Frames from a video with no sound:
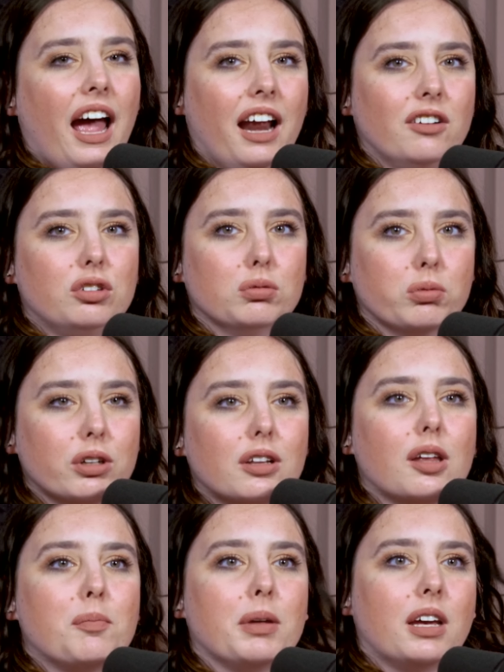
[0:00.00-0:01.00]
and to
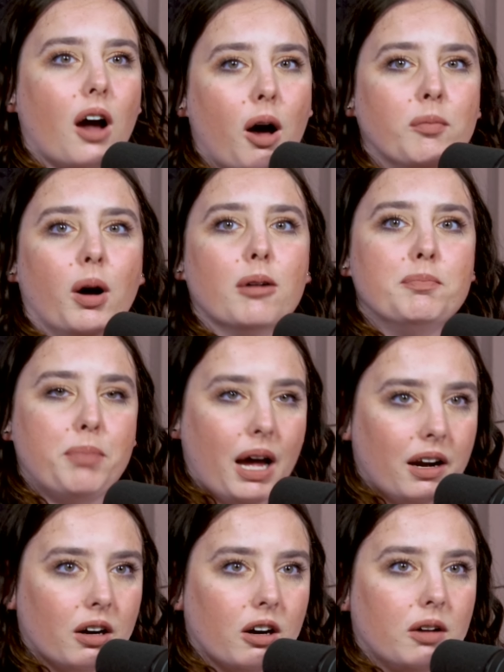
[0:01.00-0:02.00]
really become a
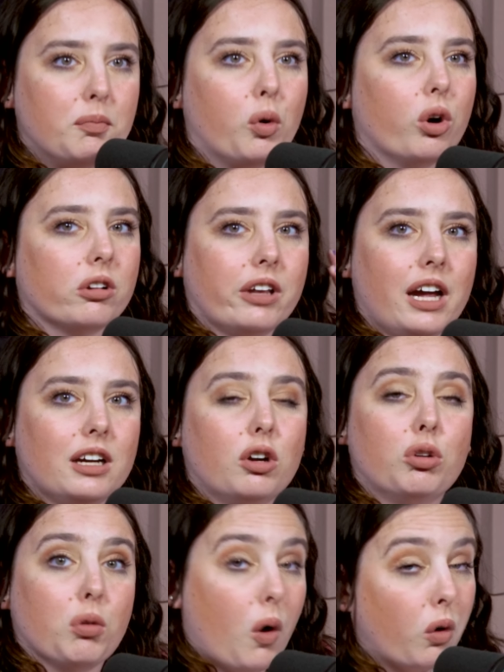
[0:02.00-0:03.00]
better, more
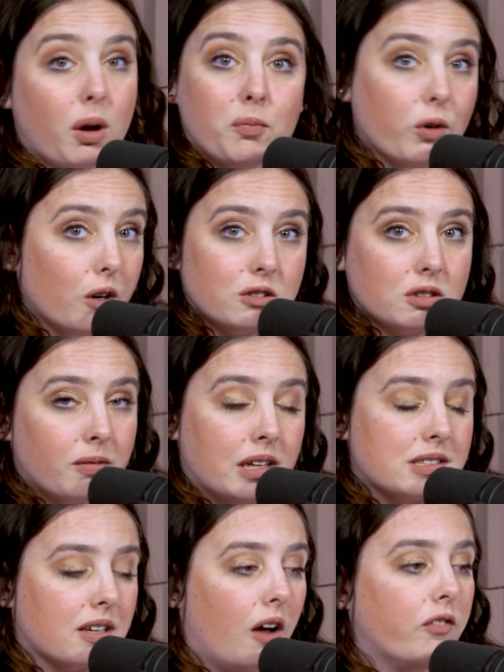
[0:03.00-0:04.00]
like grown-up version of
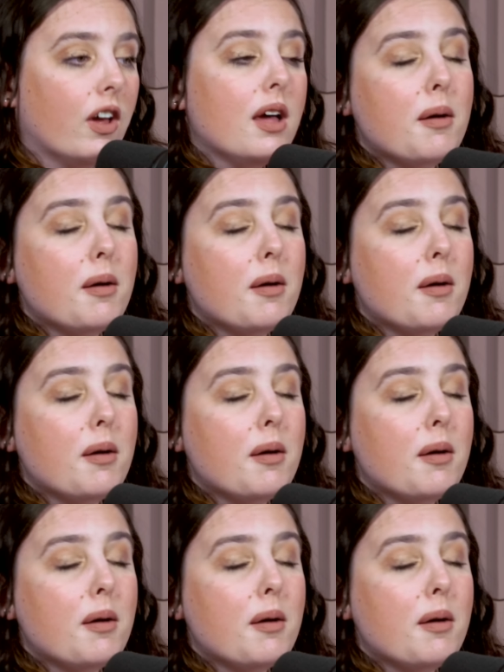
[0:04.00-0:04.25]
myself.